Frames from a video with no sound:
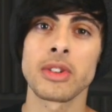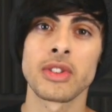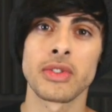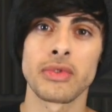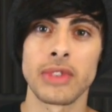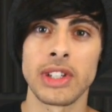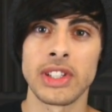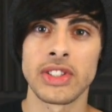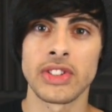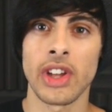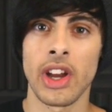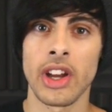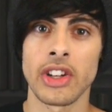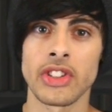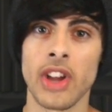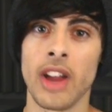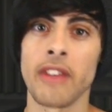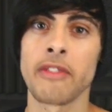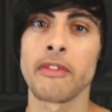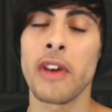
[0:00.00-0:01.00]
of
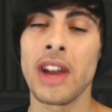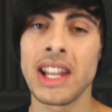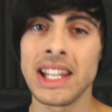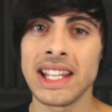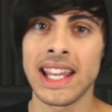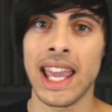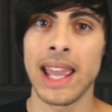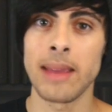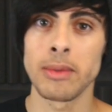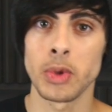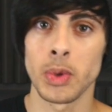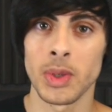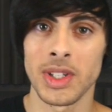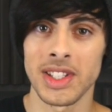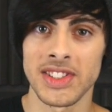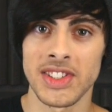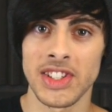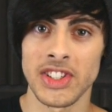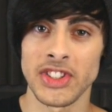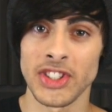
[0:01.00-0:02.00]
research, I finally came to a
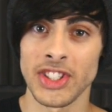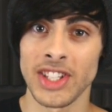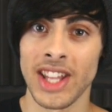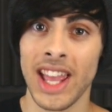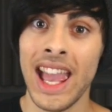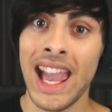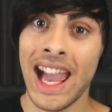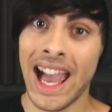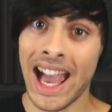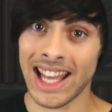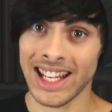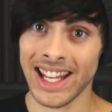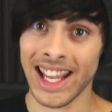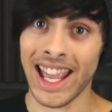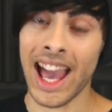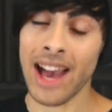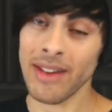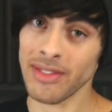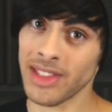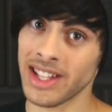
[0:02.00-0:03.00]
decision, and I
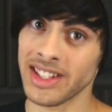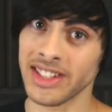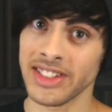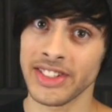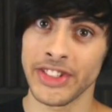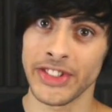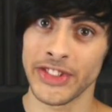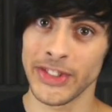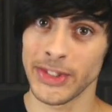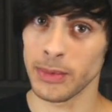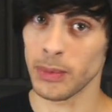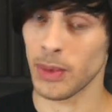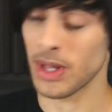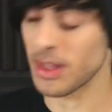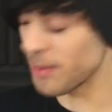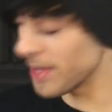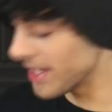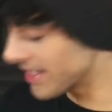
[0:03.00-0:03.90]
have that decision with me